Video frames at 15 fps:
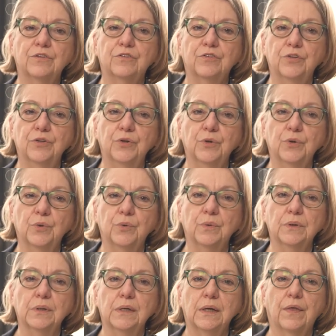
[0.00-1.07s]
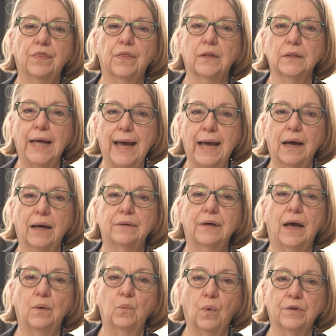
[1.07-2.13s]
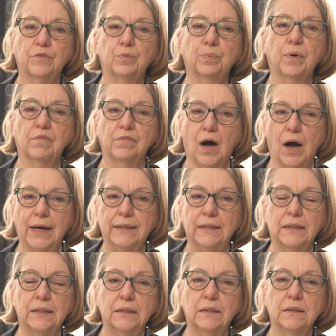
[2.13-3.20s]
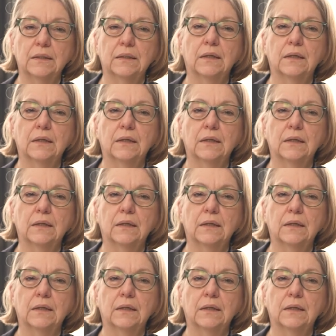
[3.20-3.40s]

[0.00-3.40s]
to the land and what's provided.